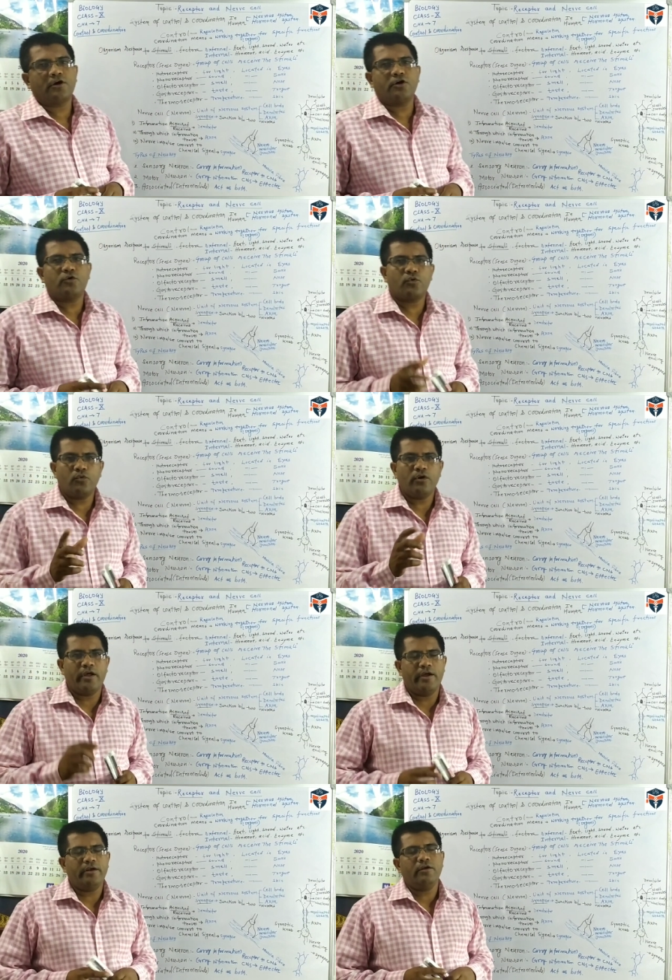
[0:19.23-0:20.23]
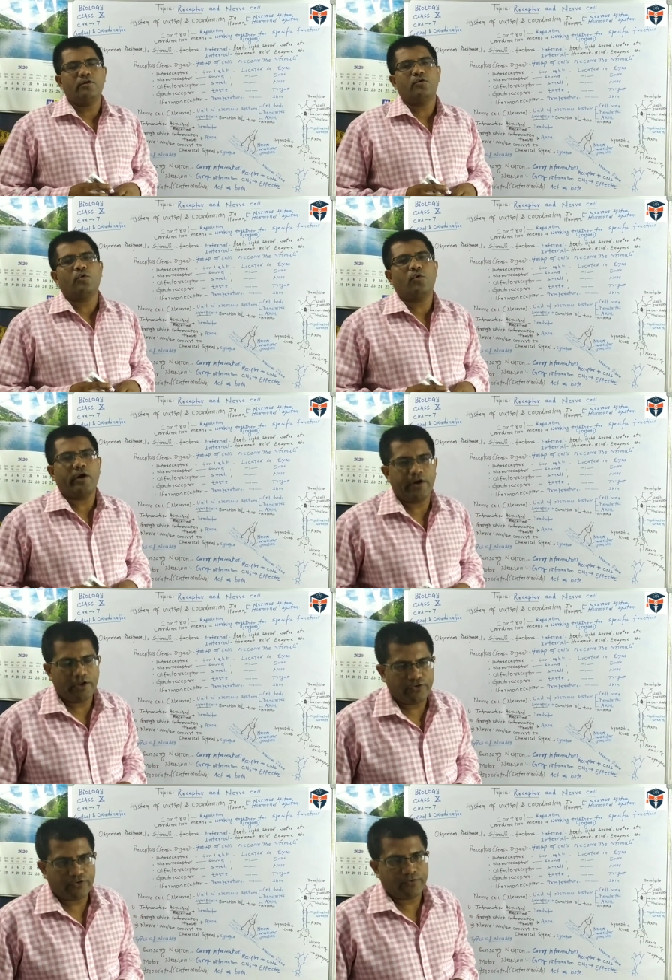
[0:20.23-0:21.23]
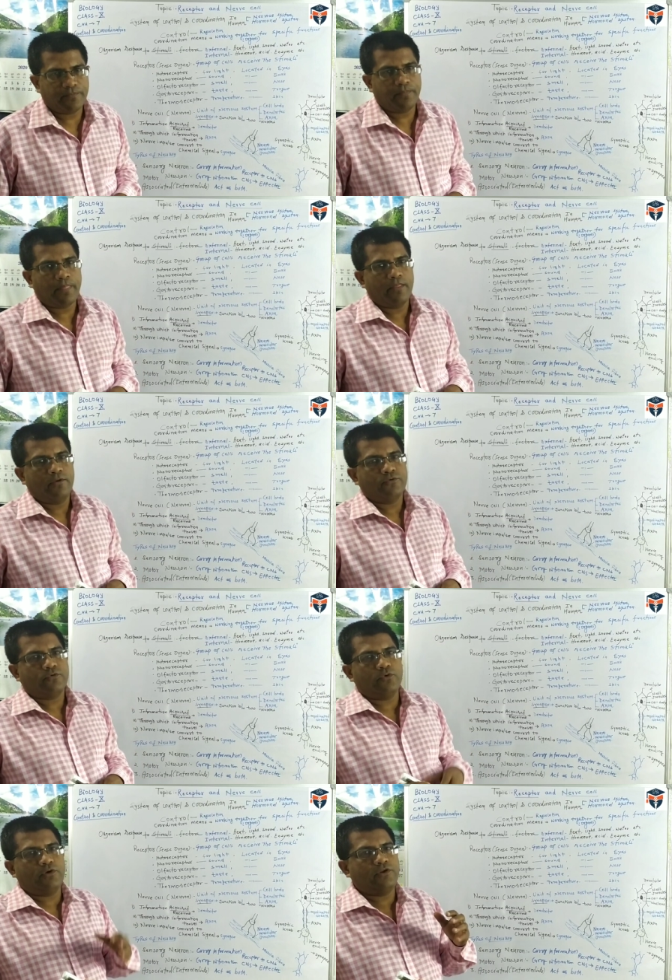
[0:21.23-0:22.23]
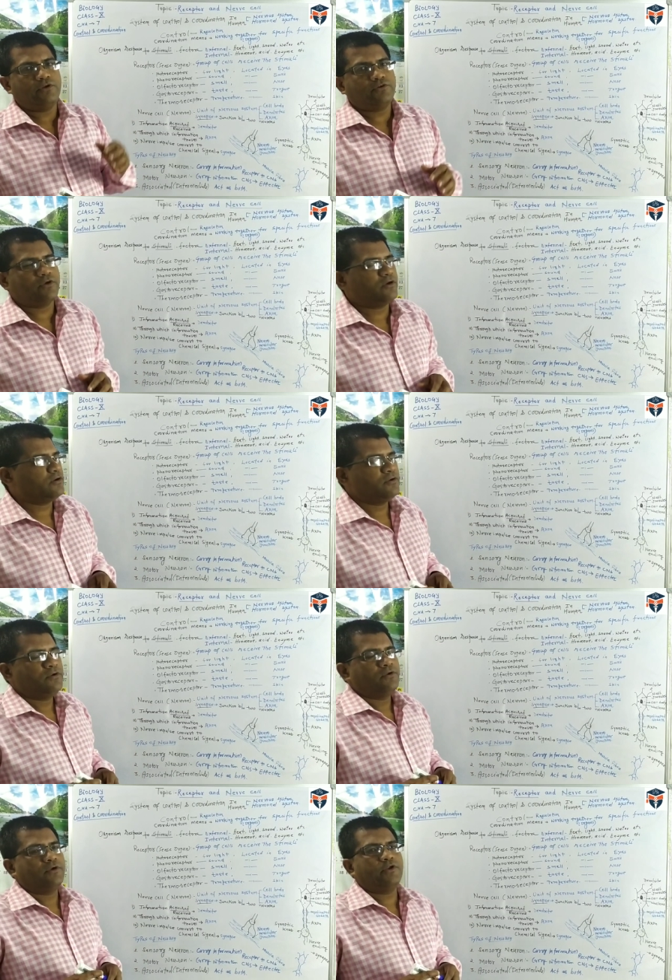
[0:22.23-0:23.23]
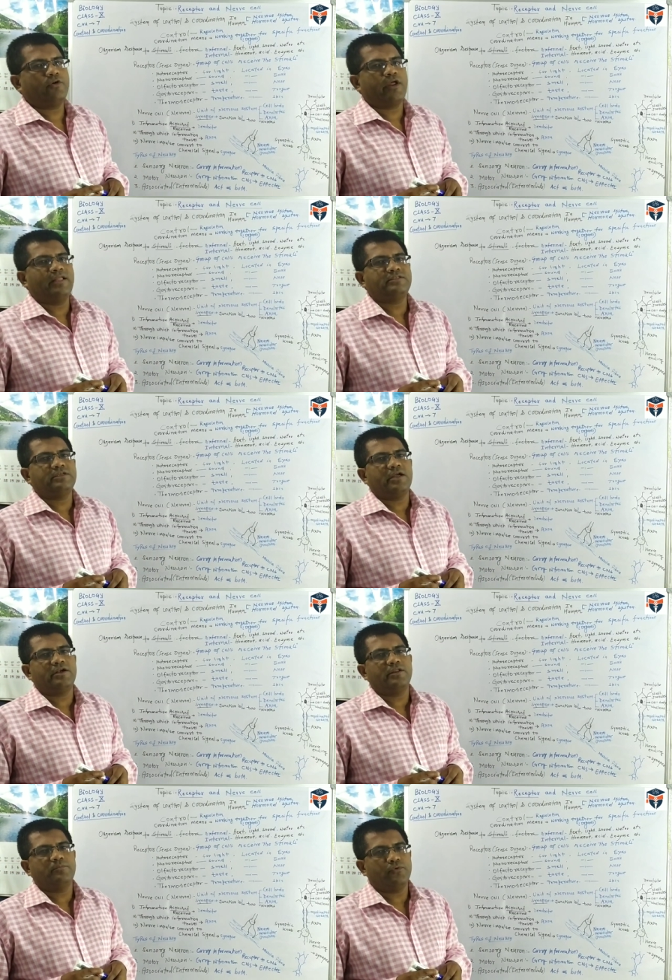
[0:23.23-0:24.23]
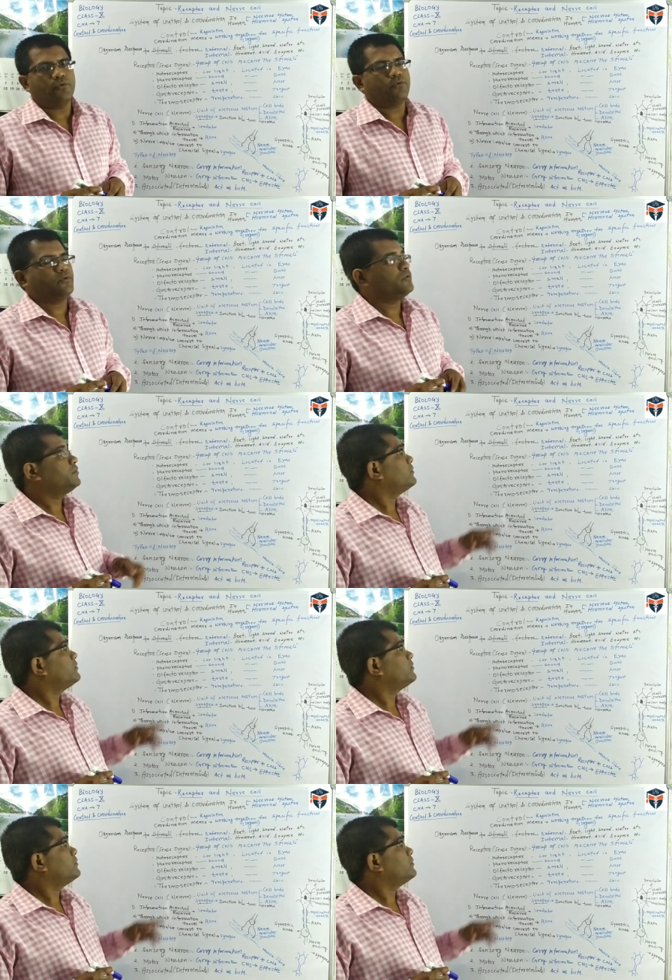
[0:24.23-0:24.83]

control and coordination. So it is in our NCERT book.